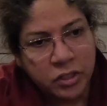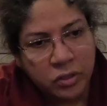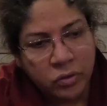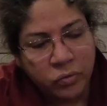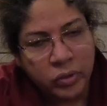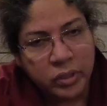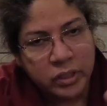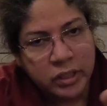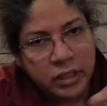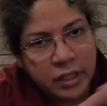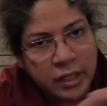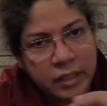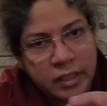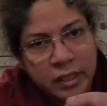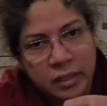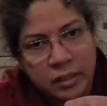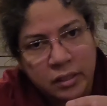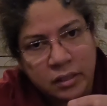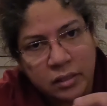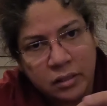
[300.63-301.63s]
the one
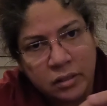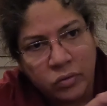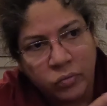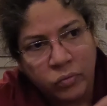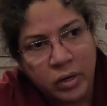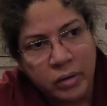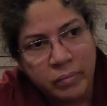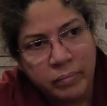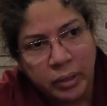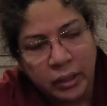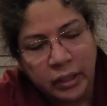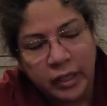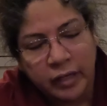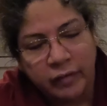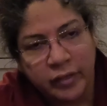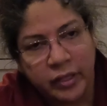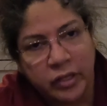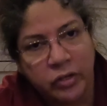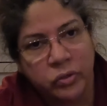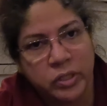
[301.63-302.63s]
sentence, the one belief
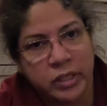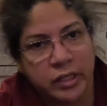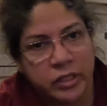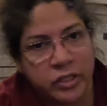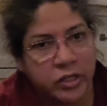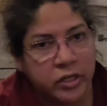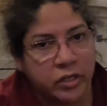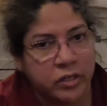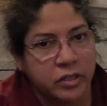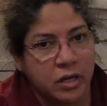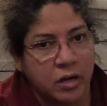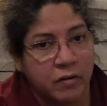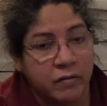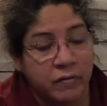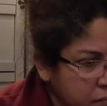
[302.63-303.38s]
that you said to yourself.